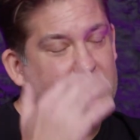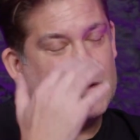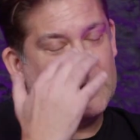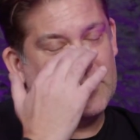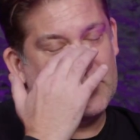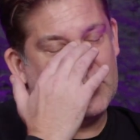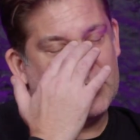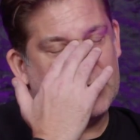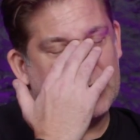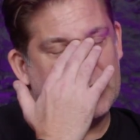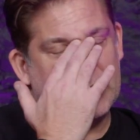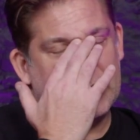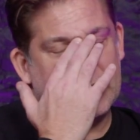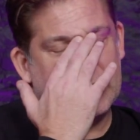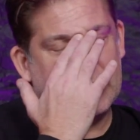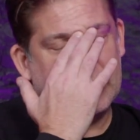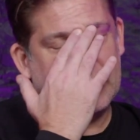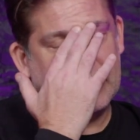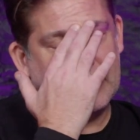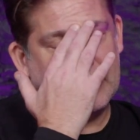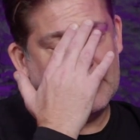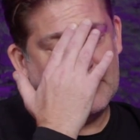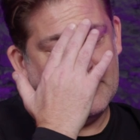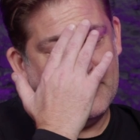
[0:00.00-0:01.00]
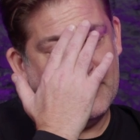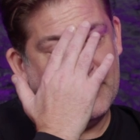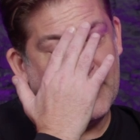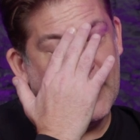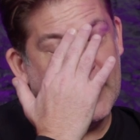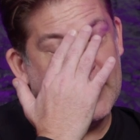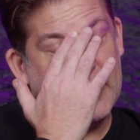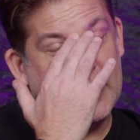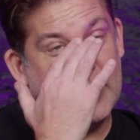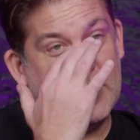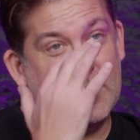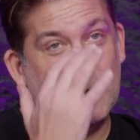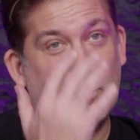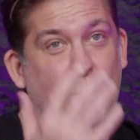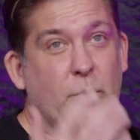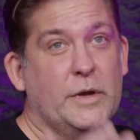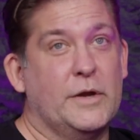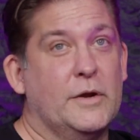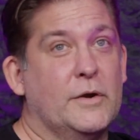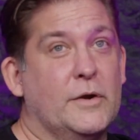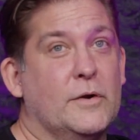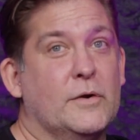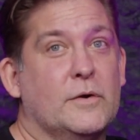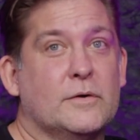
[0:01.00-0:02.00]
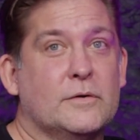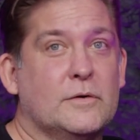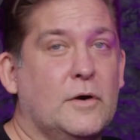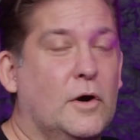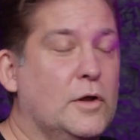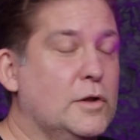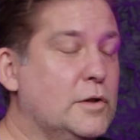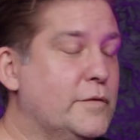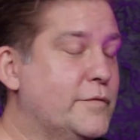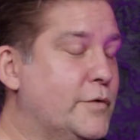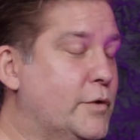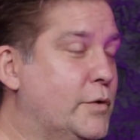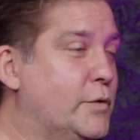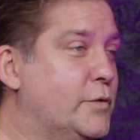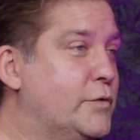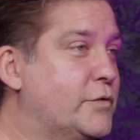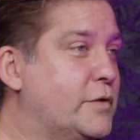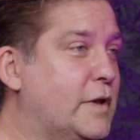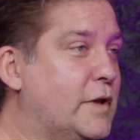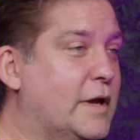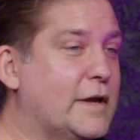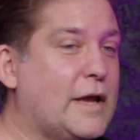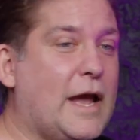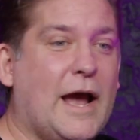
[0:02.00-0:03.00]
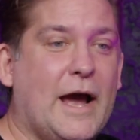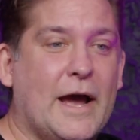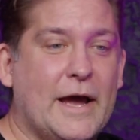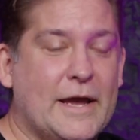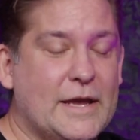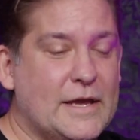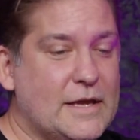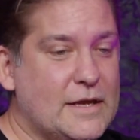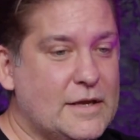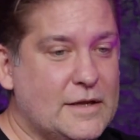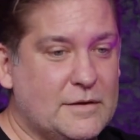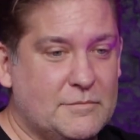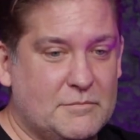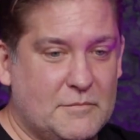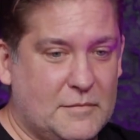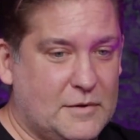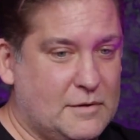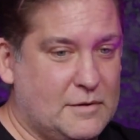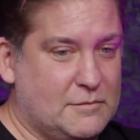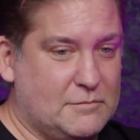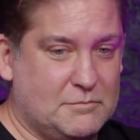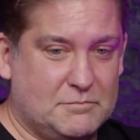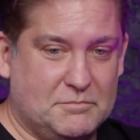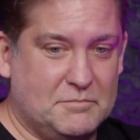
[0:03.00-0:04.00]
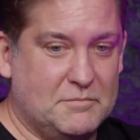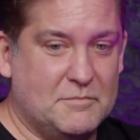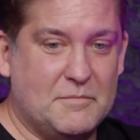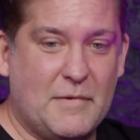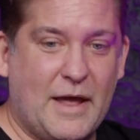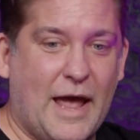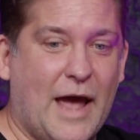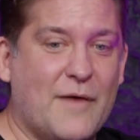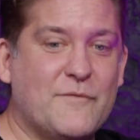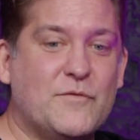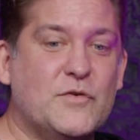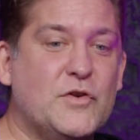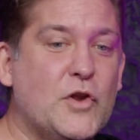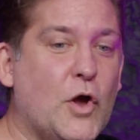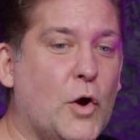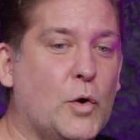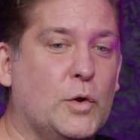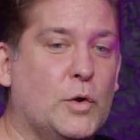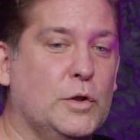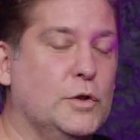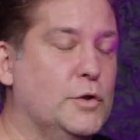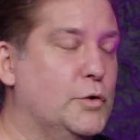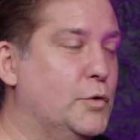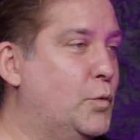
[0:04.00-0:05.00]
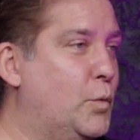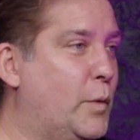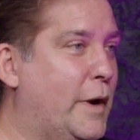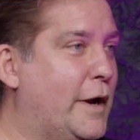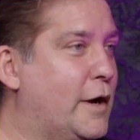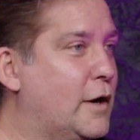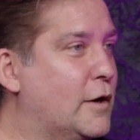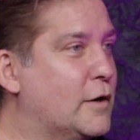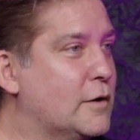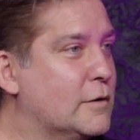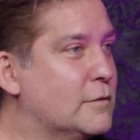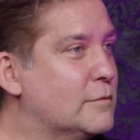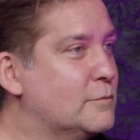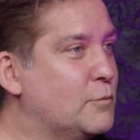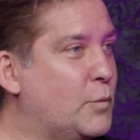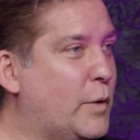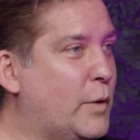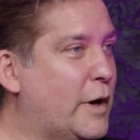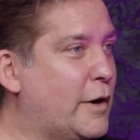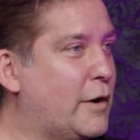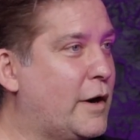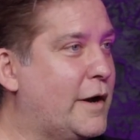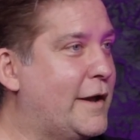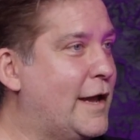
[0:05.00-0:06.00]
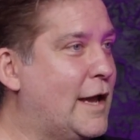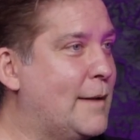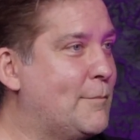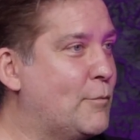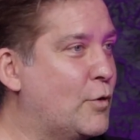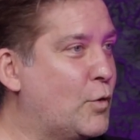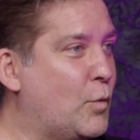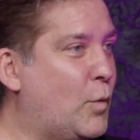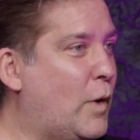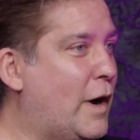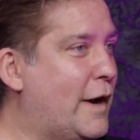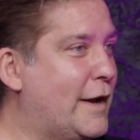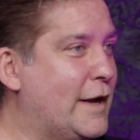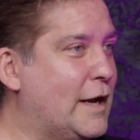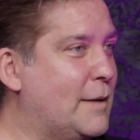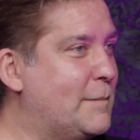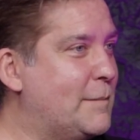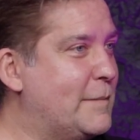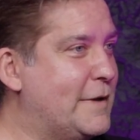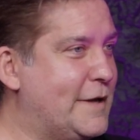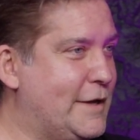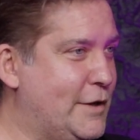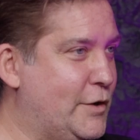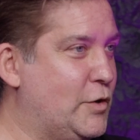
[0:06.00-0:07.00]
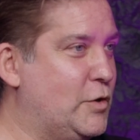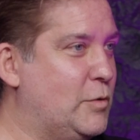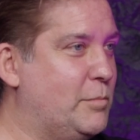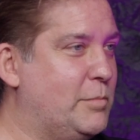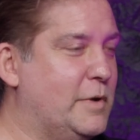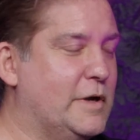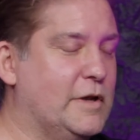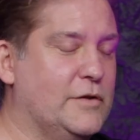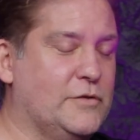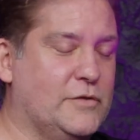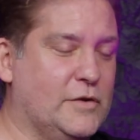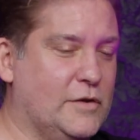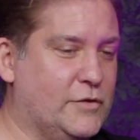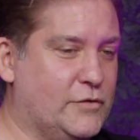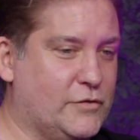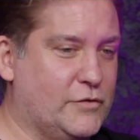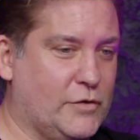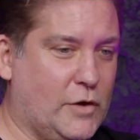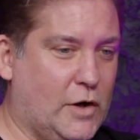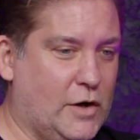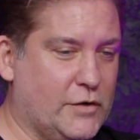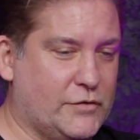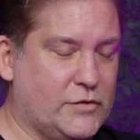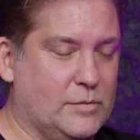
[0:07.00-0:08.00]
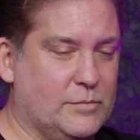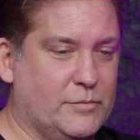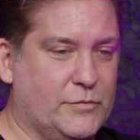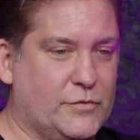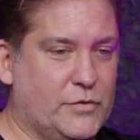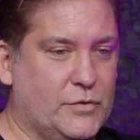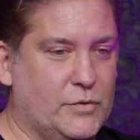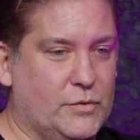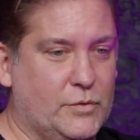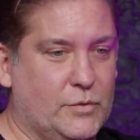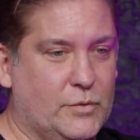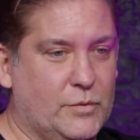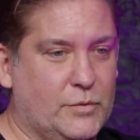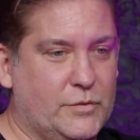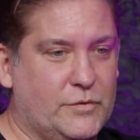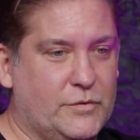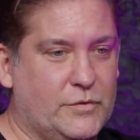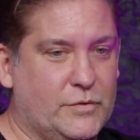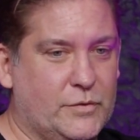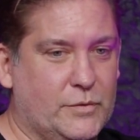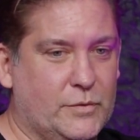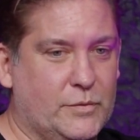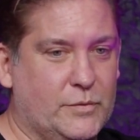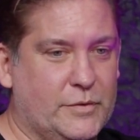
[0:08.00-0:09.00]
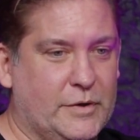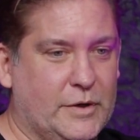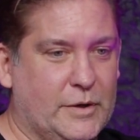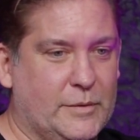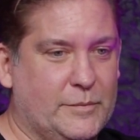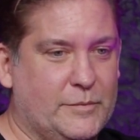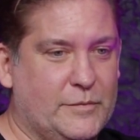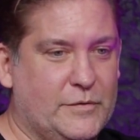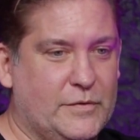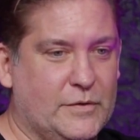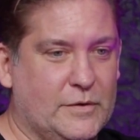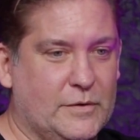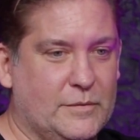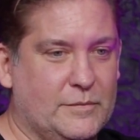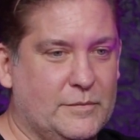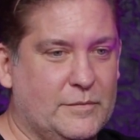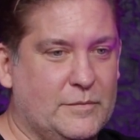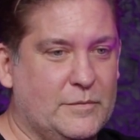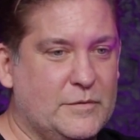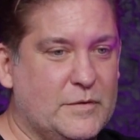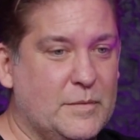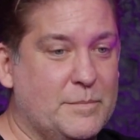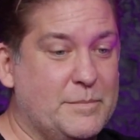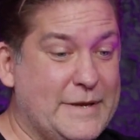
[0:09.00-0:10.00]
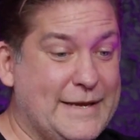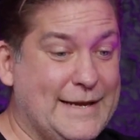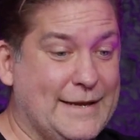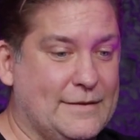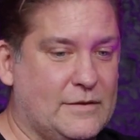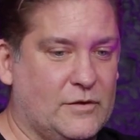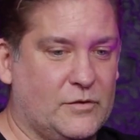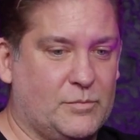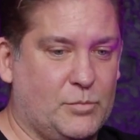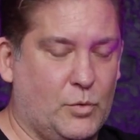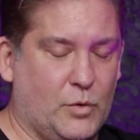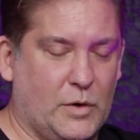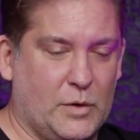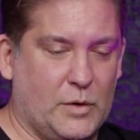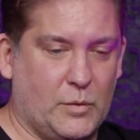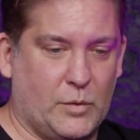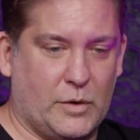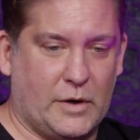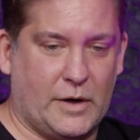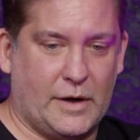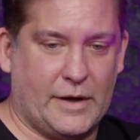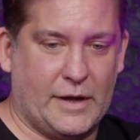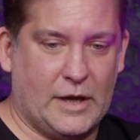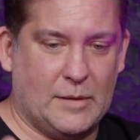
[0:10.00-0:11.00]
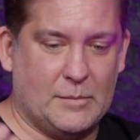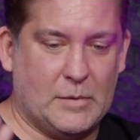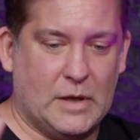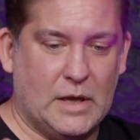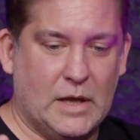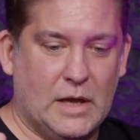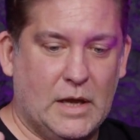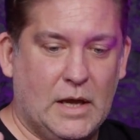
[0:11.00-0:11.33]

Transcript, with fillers: it's funny, weird, all those. Like I have no clue where where I am or why I'm here, but it's it's awesome to to you know to to be at this point where I am.